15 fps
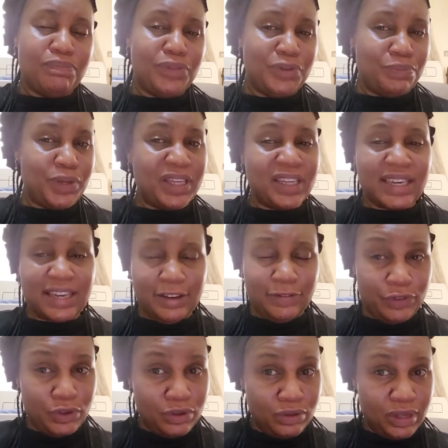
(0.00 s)
being
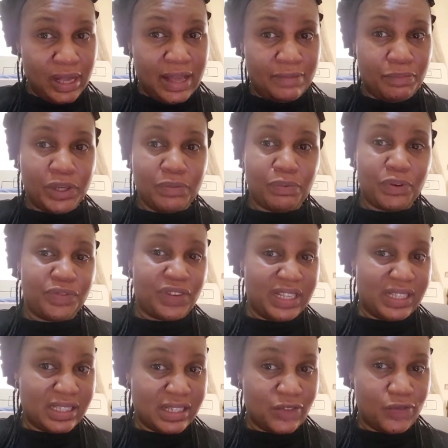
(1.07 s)
careful and being
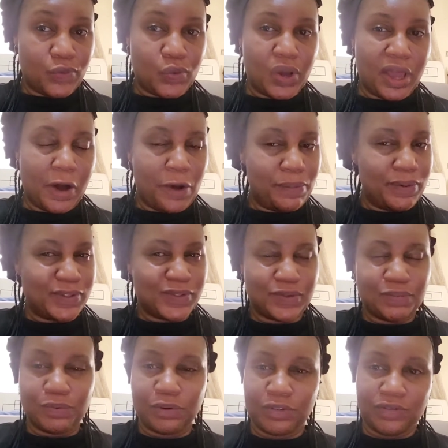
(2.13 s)
preventive will help us to
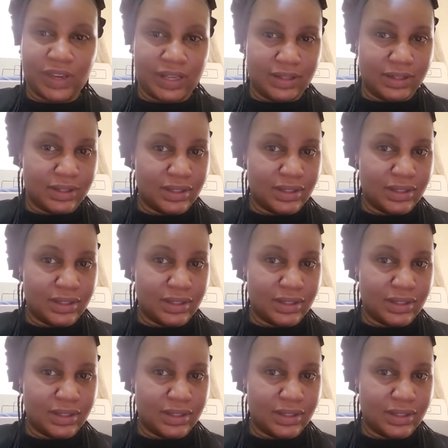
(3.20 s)
prevent.